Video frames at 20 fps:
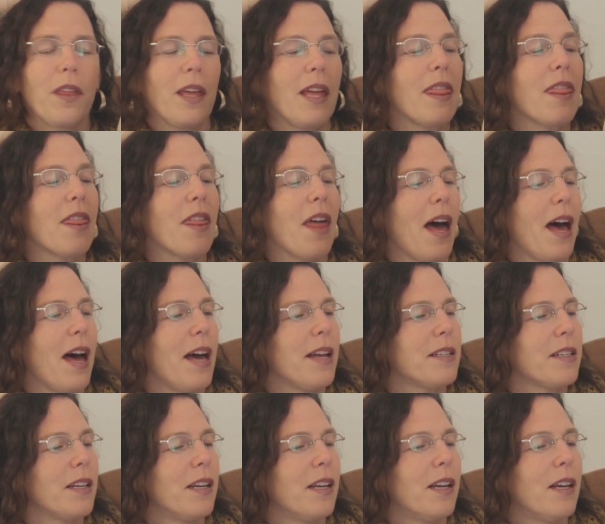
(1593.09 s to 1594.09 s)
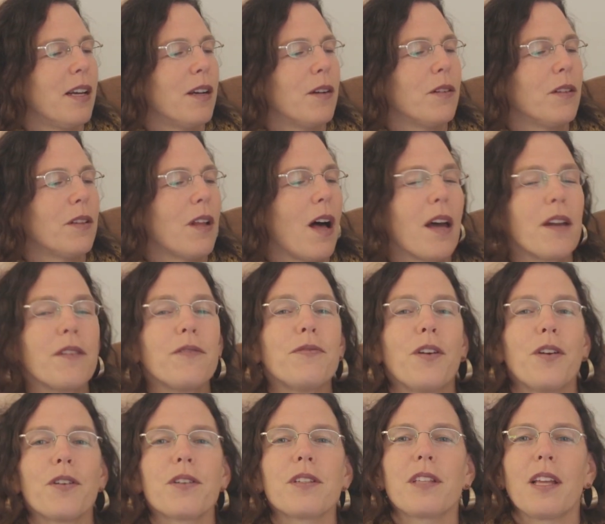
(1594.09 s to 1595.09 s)
In that, a lot of
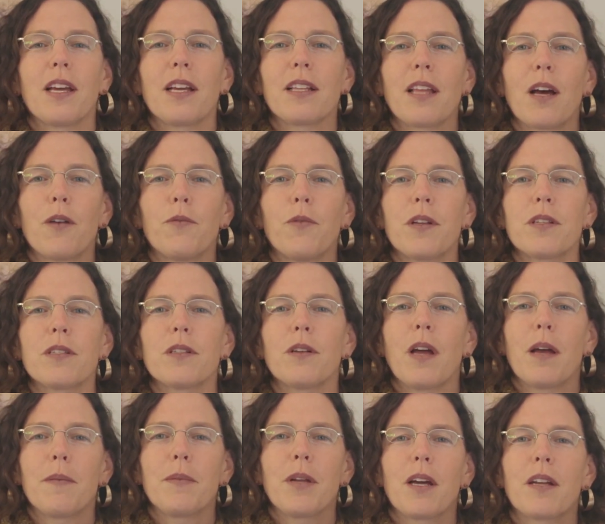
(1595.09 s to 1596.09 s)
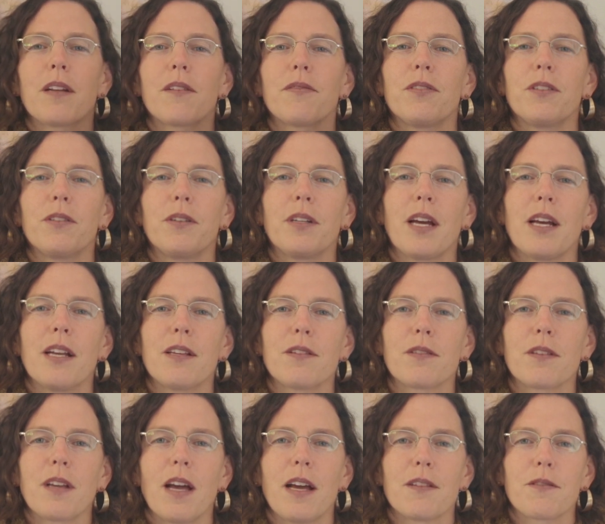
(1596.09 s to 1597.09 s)
folks think that once the amniotic fluid
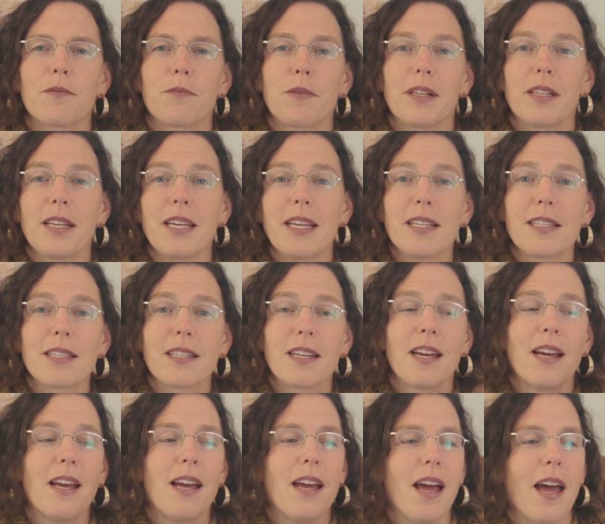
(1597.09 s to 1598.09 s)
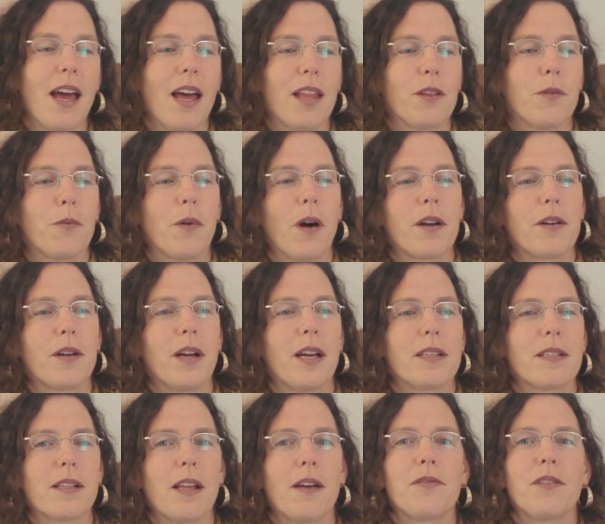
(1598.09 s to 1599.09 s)
has released and the water
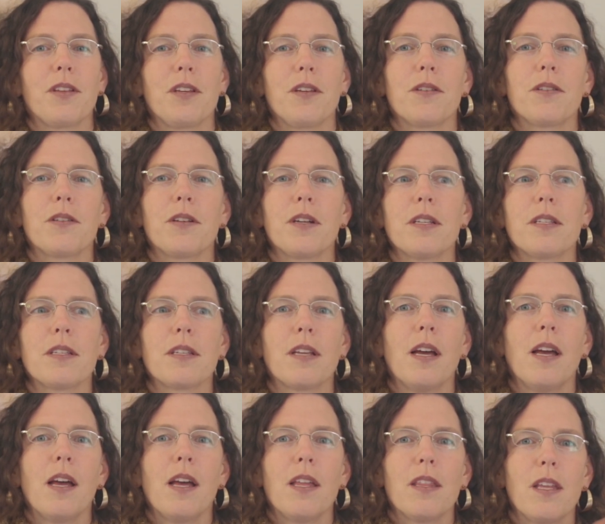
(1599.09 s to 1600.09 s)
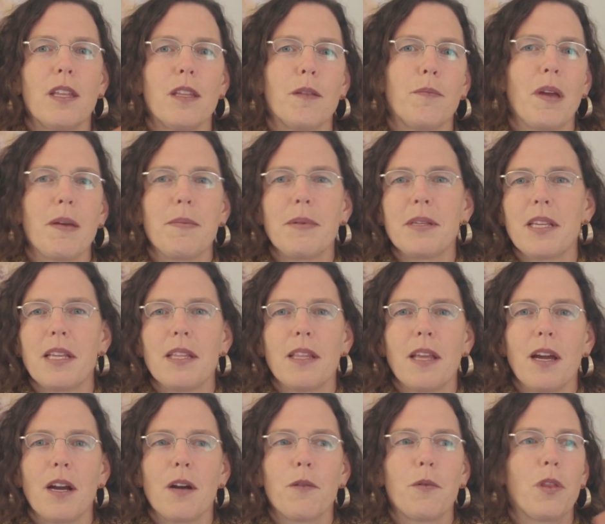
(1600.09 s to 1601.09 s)
has left the uterus, then the baby's in
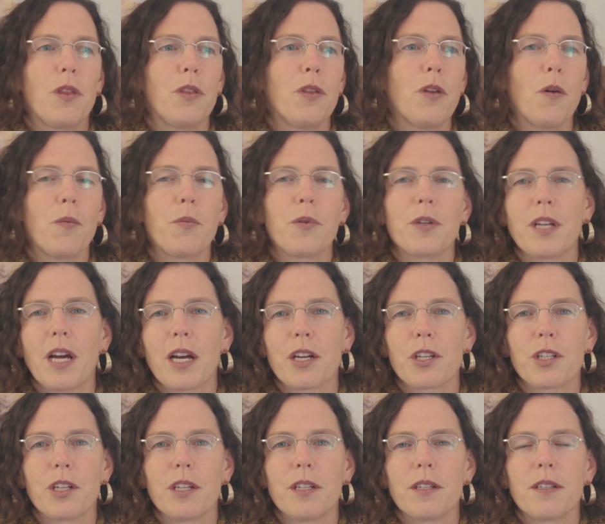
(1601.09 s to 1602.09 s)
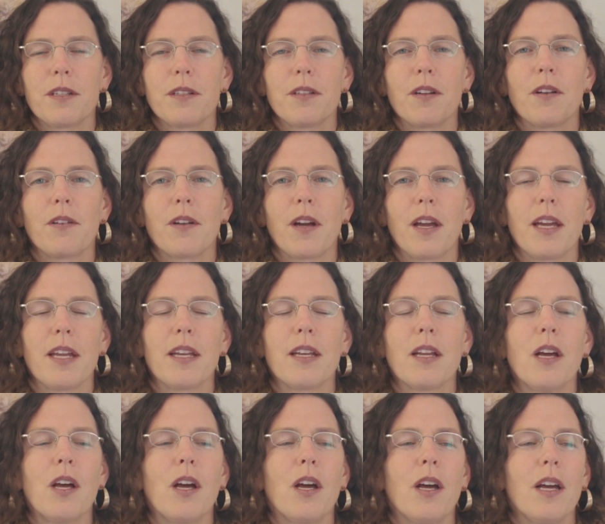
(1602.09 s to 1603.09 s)
there with no protection. All right,
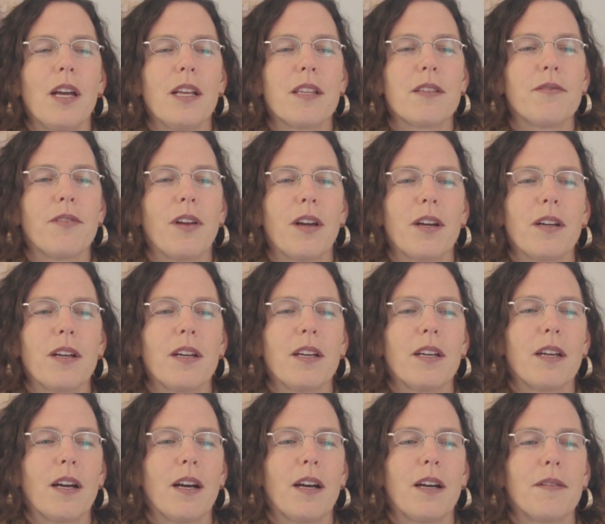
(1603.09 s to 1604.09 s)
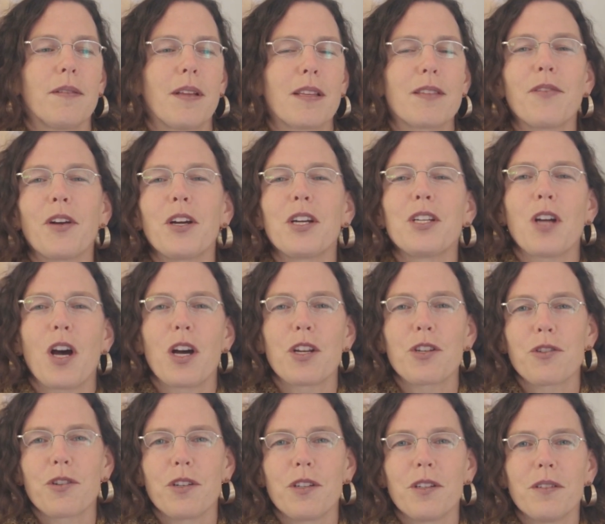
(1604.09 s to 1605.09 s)
that's very not
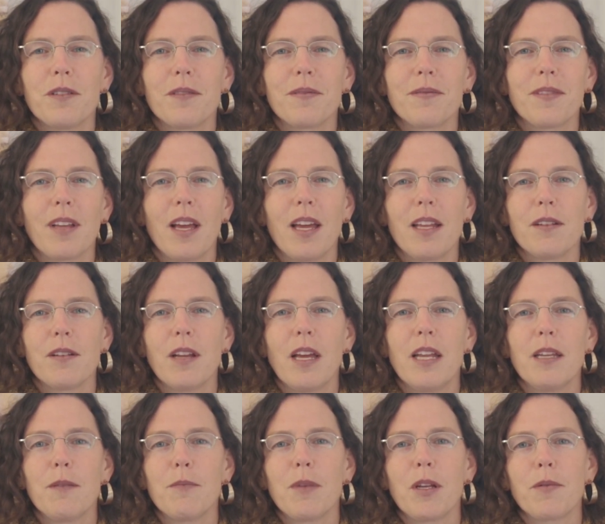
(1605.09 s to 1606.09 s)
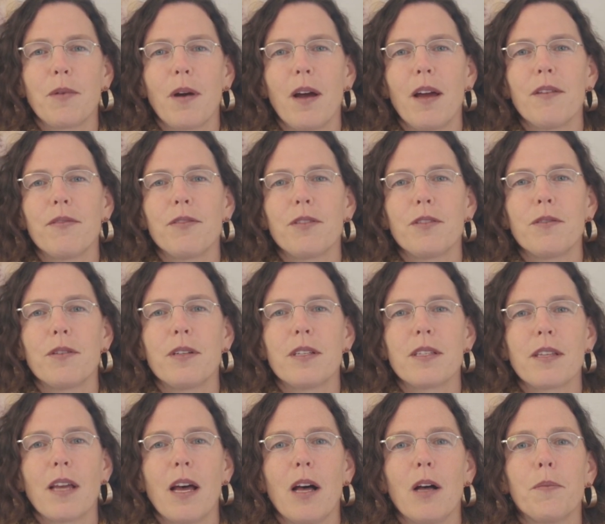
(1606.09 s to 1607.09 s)
true. And any midwife who
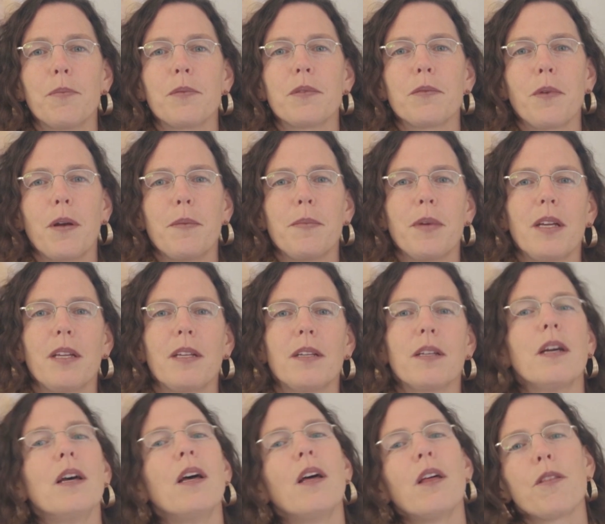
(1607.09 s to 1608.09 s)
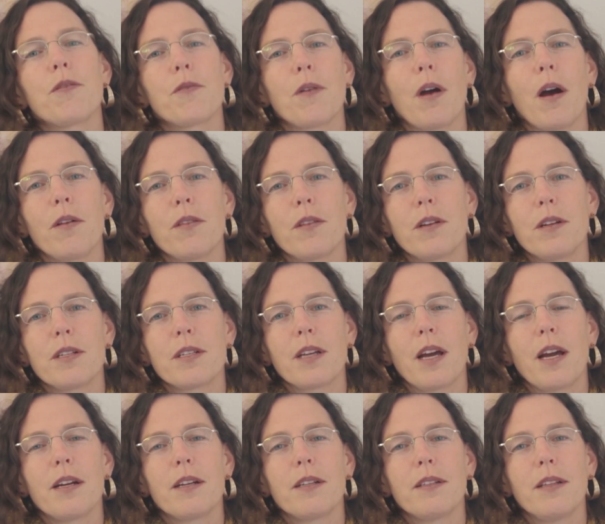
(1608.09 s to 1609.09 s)
has helped women throughout their
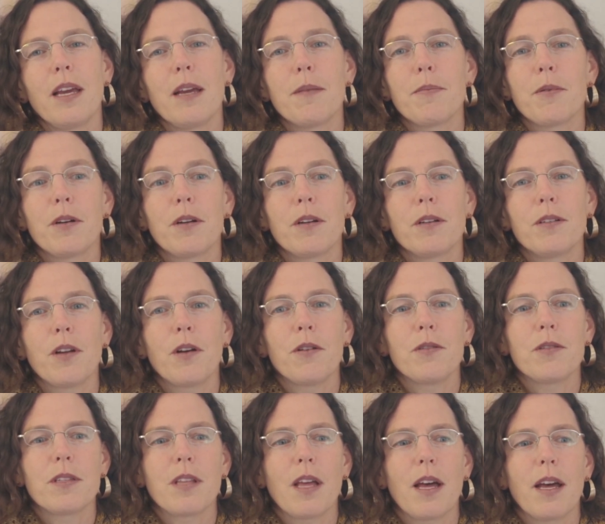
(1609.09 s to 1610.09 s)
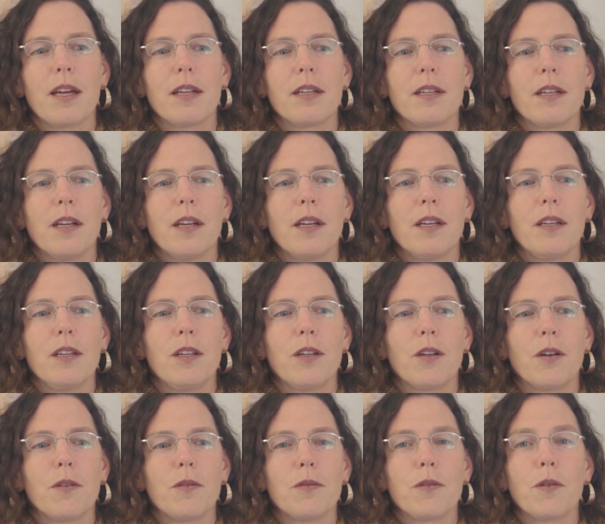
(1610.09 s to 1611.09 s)
entire labor knows that
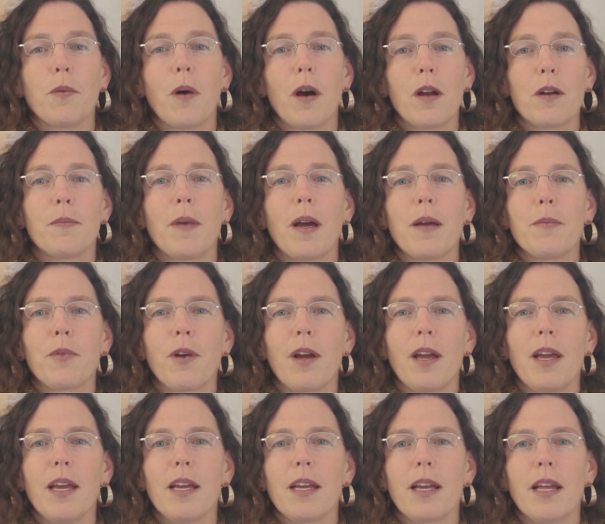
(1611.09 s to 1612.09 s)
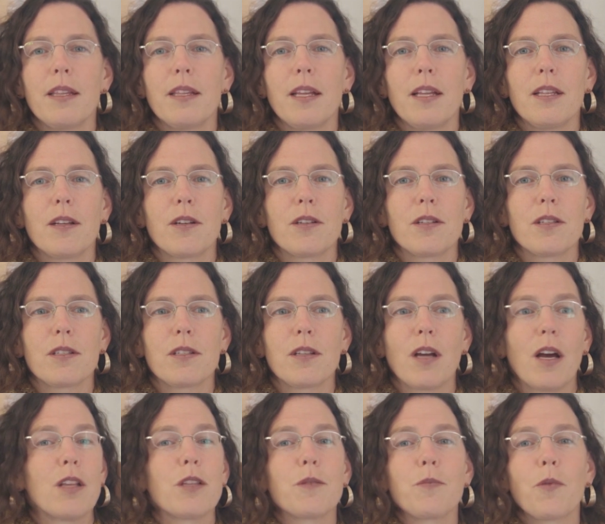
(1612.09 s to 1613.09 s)
the water might break, and then there's
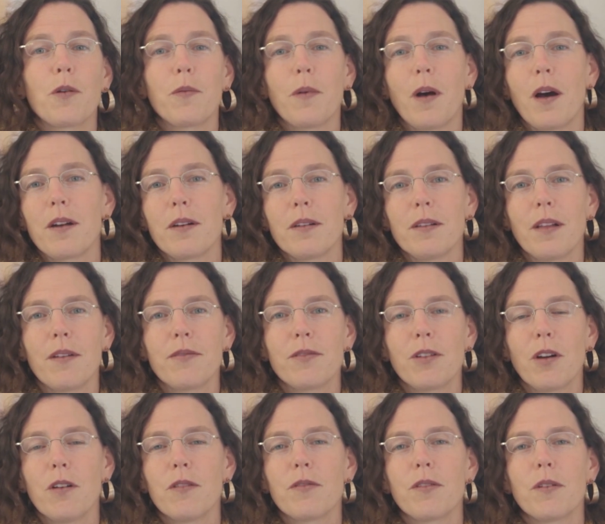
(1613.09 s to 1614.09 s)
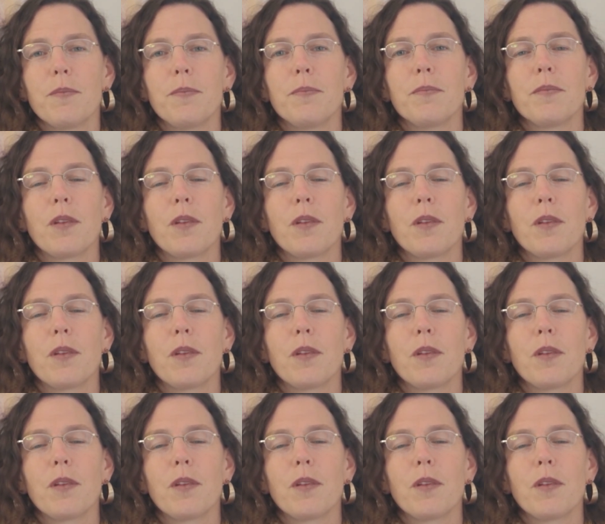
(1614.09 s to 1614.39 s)
tons more water left over.